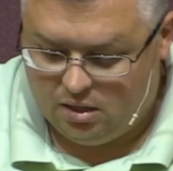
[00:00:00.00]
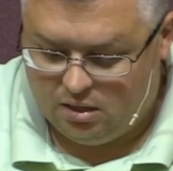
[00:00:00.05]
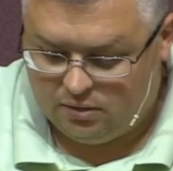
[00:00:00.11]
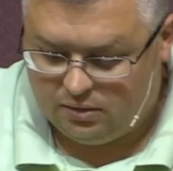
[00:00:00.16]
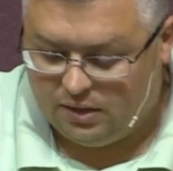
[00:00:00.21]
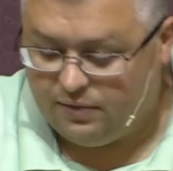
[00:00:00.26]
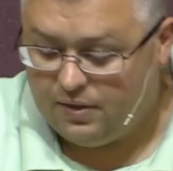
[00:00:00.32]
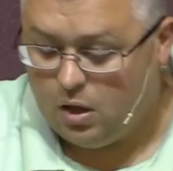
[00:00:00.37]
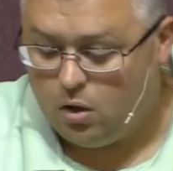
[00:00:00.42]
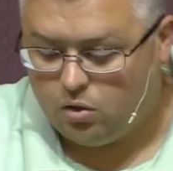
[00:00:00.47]

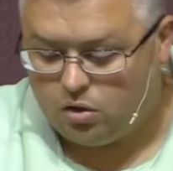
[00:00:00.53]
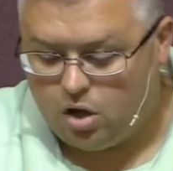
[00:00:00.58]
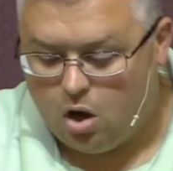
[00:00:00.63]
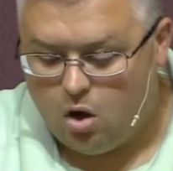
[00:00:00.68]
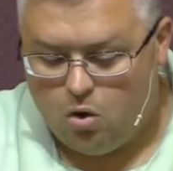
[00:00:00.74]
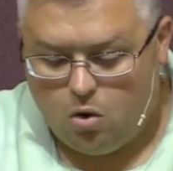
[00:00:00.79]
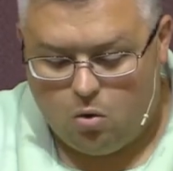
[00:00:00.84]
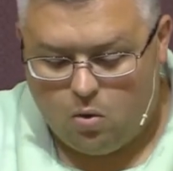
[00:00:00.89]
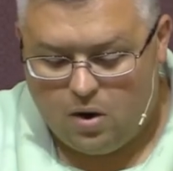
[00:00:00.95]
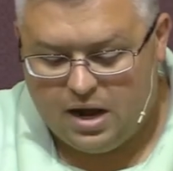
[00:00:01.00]
Then they'll
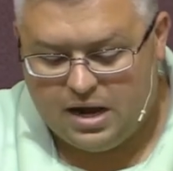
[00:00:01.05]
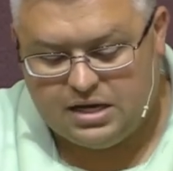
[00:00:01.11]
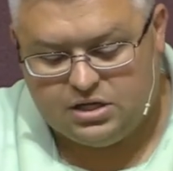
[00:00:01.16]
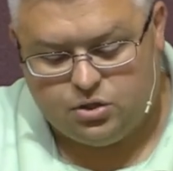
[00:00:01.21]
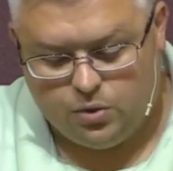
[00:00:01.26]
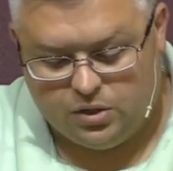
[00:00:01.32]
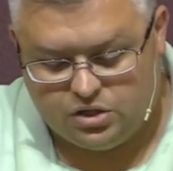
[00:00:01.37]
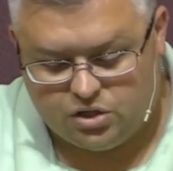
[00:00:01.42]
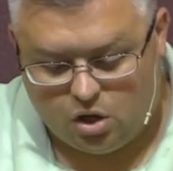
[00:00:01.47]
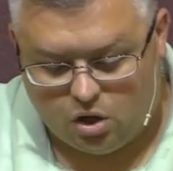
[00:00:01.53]
go away
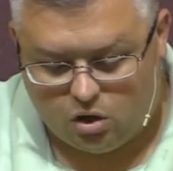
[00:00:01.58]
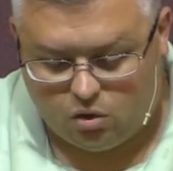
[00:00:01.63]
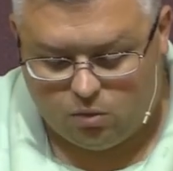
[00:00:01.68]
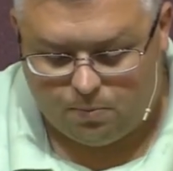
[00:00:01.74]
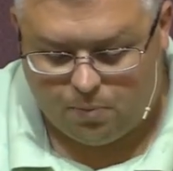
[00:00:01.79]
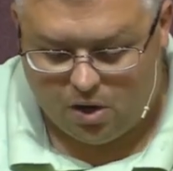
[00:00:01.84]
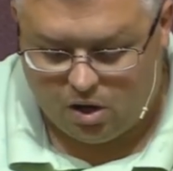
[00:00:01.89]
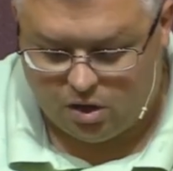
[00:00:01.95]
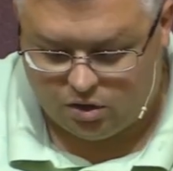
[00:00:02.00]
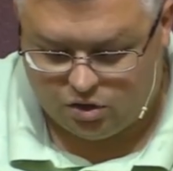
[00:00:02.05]
to eternal
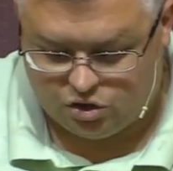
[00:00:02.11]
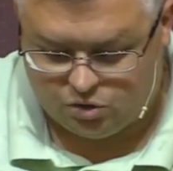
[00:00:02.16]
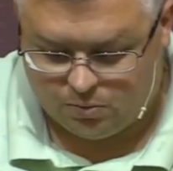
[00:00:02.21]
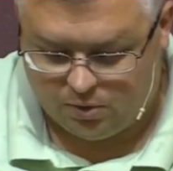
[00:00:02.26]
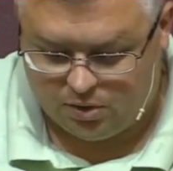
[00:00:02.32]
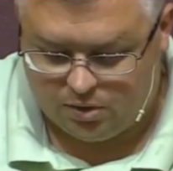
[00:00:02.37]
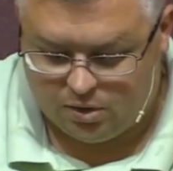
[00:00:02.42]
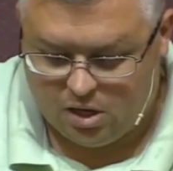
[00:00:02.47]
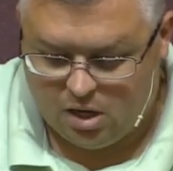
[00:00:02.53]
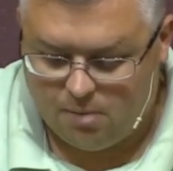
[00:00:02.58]

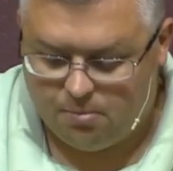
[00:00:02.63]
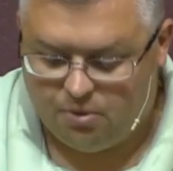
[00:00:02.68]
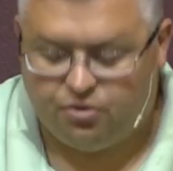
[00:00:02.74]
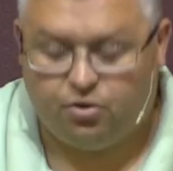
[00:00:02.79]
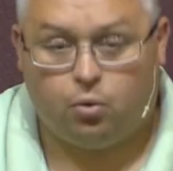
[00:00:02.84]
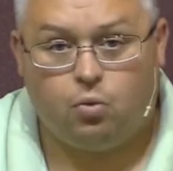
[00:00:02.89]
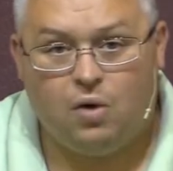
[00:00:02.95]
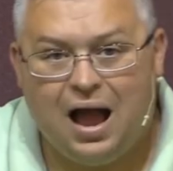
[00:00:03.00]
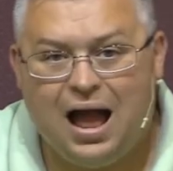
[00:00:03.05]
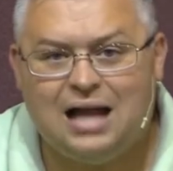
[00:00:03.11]
punishment, but
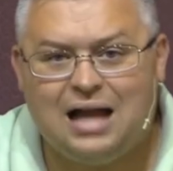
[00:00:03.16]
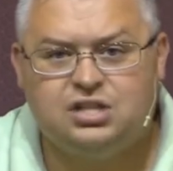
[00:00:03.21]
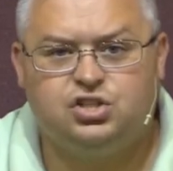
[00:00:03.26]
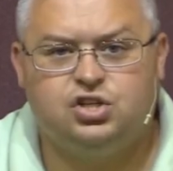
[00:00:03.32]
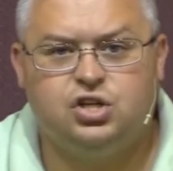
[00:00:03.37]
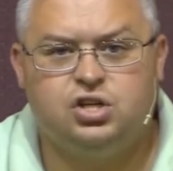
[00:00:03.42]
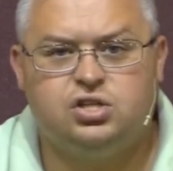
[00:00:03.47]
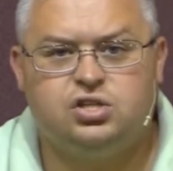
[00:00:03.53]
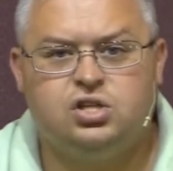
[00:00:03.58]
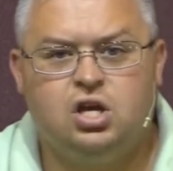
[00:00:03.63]
the
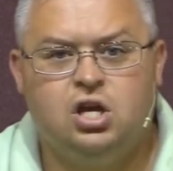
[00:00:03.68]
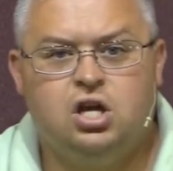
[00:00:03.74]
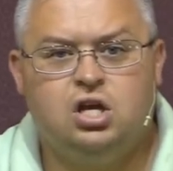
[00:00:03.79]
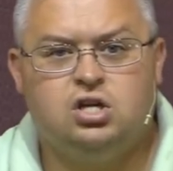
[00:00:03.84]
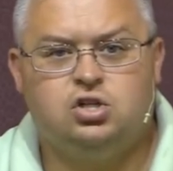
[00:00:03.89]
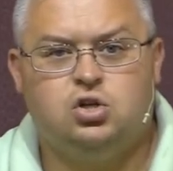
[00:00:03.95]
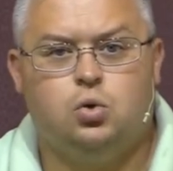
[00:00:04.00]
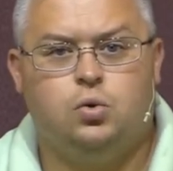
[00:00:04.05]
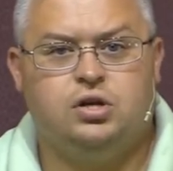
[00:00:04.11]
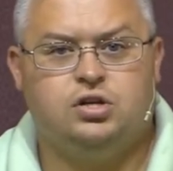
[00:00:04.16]
righteous
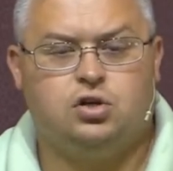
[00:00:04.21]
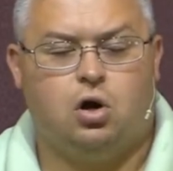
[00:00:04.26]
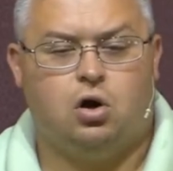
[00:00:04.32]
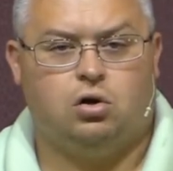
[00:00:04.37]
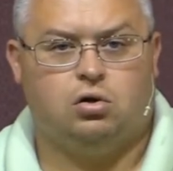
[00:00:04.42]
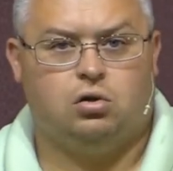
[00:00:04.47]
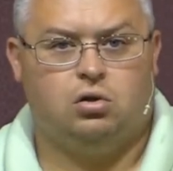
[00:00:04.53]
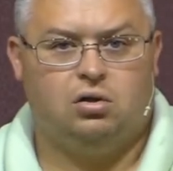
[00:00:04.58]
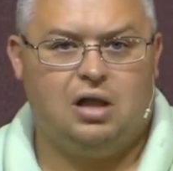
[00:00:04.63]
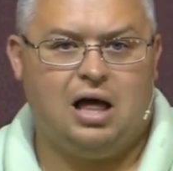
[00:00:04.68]
to
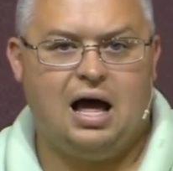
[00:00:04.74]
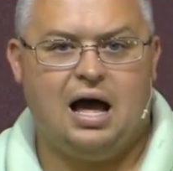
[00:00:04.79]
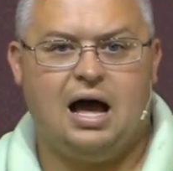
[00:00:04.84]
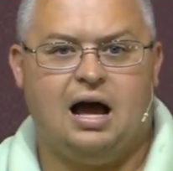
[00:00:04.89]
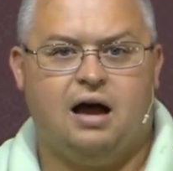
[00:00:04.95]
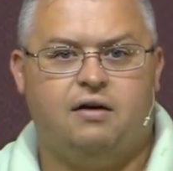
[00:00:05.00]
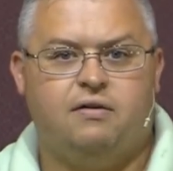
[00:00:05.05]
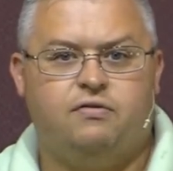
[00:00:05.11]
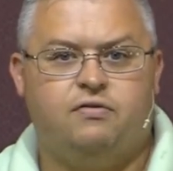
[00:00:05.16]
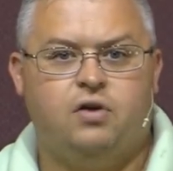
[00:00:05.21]
eternal
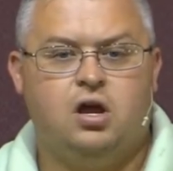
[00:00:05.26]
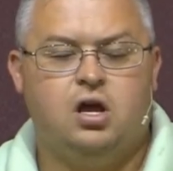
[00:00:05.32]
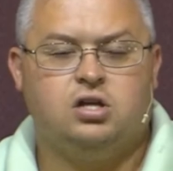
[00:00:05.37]
life.